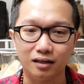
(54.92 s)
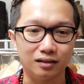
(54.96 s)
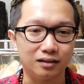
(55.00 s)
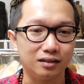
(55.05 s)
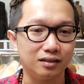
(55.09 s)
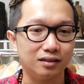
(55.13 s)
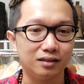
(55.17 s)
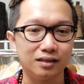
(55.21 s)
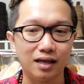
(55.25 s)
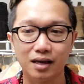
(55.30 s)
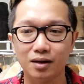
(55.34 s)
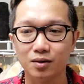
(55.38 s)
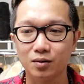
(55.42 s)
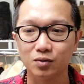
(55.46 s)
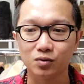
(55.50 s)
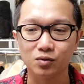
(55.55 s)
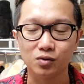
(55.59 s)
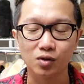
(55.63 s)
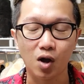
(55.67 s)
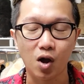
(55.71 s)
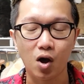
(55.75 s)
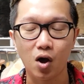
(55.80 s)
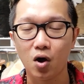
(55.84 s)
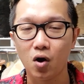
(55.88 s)

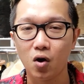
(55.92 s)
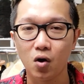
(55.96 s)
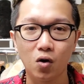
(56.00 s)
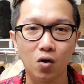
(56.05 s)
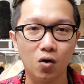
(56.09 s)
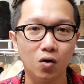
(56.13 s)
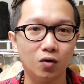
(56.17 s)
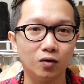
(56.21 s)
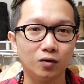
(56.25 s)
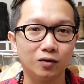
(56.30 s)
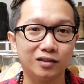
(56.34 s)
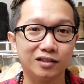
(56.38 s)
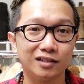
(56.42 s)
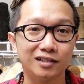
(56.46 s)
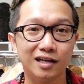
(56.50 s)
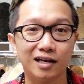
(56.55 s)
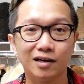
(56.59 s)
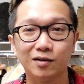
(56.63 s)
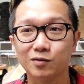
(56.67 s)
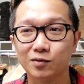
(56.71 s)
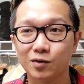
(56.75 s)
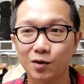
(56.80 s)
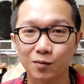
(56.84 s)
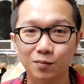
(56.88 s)
sales haul,
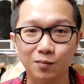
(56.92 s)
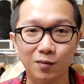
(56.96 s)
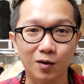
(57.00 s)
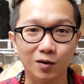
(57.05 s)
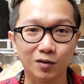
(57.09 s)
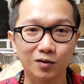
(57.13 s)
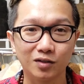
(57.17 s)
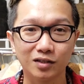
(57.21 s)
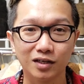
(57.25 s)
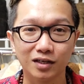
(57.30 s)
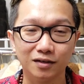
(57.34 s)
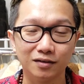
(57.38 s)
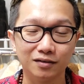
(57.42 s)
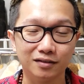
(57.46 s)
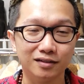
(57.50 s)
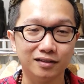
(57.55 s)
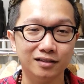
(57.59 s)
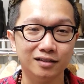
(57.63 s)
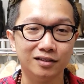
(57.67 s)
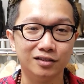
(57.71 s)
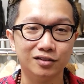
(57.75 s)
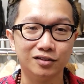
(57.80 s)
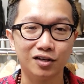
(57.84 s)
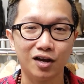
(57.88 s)
sales
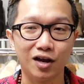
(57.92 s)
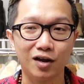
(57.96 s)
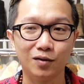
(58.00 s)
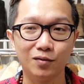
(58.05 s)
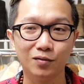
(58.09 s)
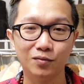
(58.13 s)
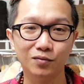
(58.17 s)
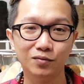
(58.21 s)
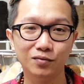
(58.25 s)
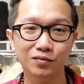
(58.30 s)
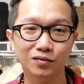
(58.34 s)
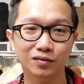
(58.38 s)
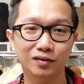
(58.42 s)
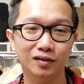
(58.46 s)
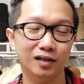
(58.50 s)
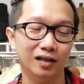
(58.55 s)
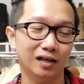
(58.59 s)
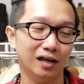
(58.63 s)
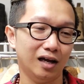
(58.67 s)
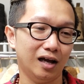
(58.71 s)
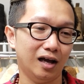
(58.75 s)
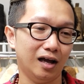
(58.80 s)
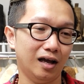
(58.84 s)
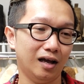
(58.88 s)
unboxing channel,
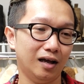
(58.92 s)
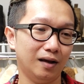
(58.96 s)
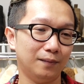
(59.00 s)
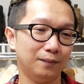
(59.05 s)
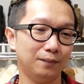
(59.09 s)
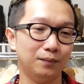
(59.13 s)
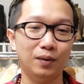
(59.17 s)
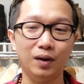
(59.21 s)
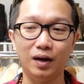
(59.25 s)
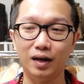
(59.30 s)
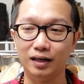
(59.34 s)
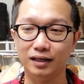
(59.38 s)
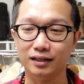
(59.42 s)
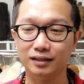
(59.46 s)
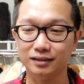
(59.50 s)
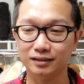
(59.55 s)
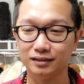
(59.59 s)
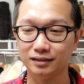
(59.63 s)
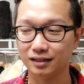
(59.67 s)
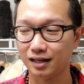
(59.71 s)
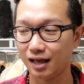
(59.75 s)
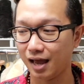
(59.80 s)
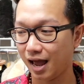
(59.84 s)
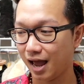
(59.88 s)
but
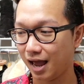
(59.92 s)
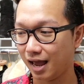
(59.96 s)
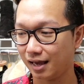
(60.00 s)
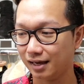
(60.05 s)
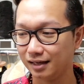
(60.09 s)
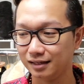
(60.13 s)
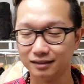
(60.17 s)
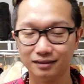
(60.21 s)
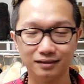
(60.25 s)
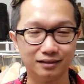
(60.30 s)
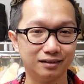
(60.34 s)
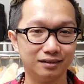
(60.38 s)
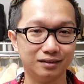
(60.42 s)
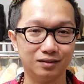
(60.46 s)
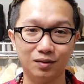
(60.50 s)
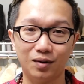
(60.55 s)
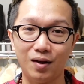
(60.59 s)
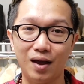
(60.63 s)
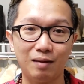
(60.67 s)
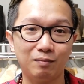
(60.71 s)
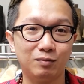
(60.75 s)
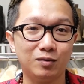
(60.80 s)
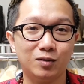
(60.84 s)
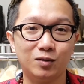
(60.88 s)
I'm
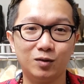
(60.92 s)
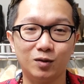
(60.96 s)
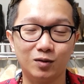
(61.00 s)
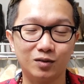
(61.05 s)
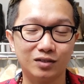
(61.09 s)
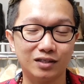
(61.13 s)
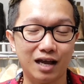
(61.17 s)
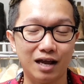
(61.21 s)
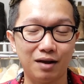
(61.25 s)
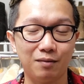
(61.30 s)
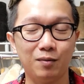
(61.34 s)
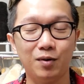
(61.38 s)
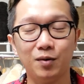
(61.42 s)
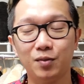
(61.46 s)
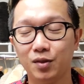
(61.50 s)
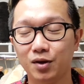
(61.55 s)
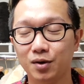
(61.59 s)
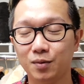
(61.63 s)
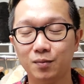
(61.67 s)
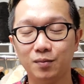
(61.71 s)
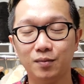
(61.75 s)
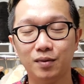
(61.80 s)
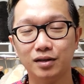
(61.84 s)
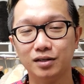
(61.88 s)
just so excited about
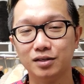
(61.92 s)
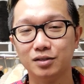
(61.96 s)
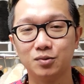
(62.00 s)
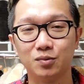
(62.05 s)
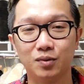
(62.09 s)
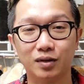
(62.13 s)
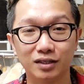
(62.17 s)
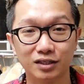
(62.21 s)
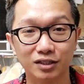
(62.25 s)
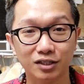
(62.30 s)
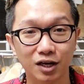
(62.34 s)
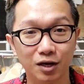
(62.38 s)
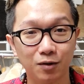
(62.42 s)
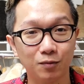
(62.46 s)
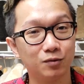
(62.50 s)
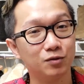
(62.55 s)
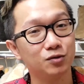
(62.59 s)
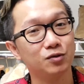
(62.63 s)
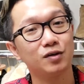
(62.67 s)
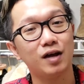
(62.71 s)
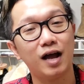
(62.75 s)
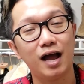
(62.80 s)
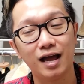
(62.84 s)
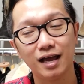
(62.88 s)
them. I just want to share
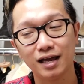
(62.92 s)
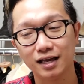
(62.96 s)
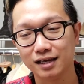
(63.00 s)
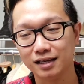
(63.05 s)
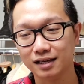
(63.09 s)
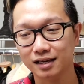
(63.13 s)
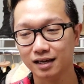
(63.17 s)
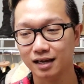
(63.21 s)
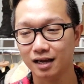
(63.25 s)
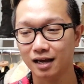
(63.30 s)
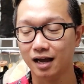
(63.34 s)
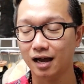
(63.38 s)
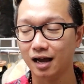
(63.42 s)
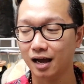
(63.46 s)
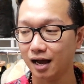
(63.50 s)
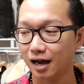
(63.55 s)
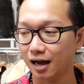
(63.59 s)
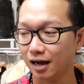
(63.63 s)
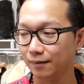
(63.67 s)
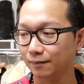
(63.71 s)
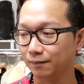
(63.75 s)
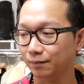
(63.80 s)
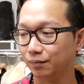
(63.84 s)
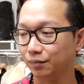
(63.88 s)
with you guys.
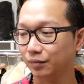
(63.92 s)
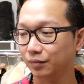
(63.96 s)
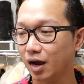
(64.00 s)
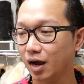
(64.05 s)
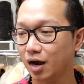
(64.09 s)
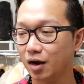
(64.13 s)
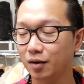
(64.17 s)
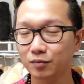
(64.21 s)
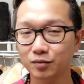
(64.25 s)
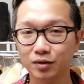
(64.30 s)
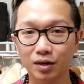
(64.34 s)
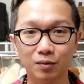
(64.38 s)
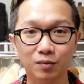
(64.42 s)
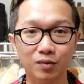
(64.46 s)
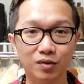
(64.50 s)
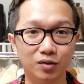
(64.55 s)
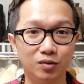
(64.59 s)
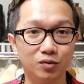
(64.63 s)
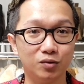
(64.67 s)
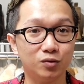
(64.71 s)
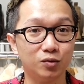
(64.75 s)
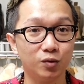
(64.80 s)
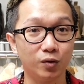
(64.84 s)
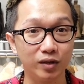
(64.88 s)
I hope you
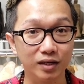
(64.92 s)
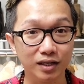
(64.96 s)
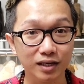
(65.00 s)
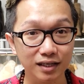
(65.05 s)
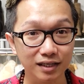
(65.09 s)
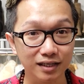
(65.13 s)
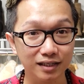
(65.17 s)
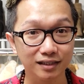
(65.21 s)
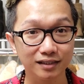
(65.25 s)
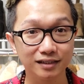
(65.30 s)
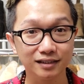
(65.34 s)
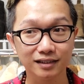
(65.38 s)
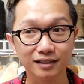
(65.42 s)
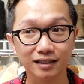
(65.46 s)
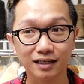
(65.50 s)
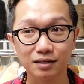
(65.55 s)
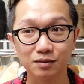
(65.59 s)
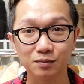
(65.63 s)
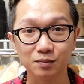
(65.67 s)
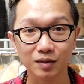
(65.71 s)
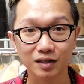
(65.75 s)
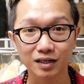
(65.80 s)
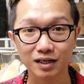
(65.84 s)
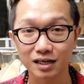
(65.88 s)
enjoyed it just
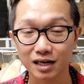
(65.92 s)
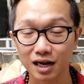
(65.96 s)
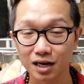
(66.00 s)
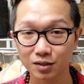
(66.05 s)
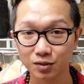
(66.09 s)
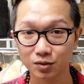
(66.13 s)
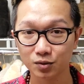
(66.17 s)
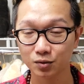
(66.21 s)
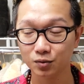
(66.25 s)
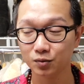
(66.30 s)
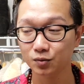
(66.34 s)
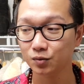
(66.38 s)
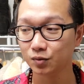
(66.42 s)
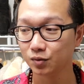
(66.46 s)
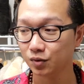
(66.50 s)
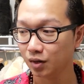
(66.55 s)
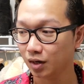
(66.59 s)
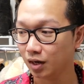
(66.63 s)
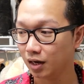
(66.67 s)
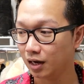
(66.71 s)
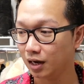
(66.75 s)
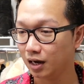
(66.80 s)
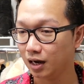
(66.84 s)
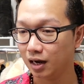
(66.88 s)
as much as I do.
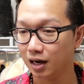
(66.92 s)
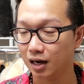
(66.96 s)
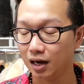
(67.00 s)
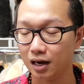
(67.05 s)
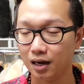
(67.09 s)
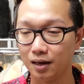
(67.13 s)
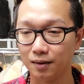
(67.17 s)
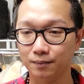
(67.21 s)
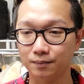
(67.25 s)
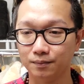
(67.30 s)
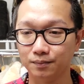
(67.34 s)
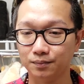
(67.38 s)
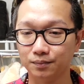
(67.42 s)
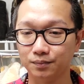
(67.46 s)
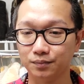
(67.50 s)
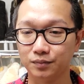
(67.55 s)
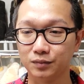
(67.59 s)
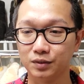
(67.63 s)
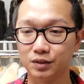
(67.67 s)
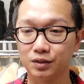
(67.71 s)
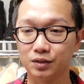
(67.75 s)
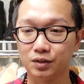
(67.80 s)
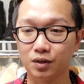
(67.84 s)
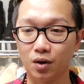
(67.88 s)

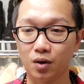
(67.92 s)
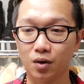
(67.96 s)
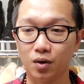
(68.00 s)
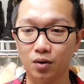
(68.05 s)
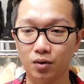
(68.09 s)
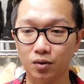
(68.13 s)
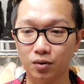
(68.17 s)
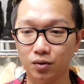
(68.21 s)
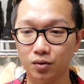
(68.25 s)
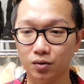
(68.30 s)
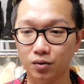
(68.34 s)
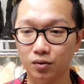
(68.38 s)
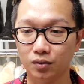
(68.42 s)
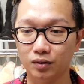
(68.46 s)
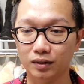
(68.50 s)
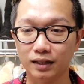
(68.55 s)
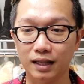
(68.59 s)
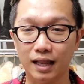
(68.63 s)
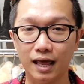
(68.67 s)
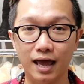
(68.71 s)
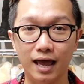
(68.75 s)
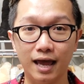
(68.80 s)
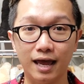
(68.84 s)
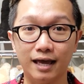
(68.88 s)
So
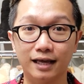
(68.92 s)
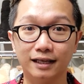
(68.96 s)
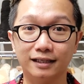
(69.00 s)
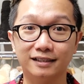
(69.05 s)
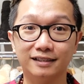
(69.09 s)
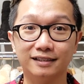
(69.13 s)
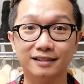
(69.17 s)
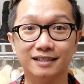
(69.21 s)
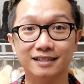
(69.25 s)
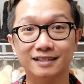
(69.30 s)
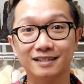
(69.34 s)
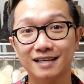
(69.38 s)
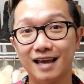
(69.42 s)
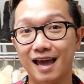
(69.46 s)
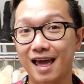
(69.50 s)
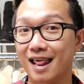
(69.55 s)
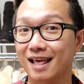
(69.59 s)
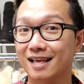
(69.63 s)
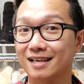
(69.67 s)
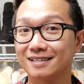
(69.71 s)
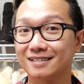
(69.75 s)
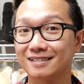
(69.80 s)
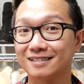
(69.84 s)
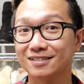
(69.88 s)
let's just
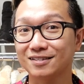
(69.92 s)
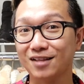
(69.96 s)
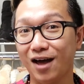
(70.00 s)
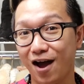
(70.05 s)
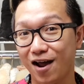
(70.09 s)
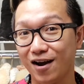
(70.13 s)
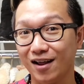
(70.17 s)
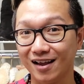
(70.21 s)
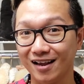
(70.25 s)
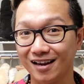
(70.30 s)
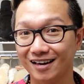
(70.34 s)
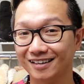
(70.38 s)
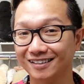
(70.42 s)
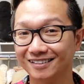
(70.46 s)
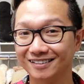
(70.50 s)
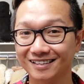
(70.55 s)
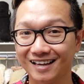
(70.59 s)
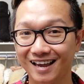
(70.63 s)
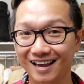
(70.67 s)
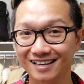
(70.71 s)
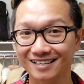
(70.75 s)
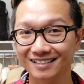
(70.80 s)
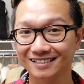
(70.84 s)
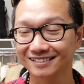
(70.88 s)
get started,
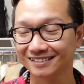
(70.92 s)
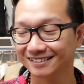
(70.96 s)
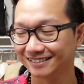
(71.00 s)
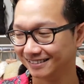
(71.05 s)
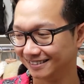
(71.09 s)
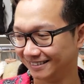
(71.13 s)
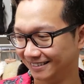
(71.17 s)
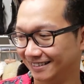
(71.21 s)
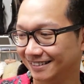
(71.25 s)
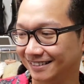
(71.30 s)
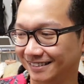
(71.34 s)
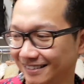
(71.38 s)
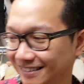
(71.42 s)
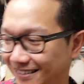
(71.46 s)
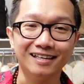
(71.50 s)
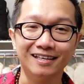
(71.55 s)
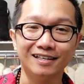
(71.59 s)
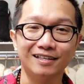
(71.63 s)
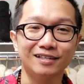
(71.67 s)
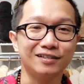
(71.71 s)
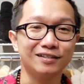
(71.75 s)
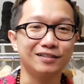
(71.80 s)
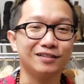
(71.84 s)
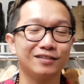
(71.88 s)
okay?
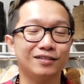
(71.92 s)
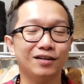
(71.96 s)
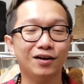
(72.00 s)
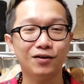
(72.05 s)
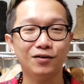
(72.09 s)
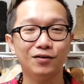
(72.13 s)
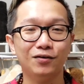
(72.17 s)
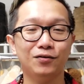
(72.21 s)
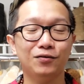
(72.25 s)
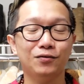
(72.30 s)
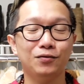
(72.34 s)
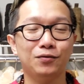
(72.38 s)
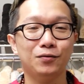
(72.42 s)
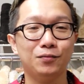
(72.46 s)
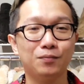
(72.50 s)
So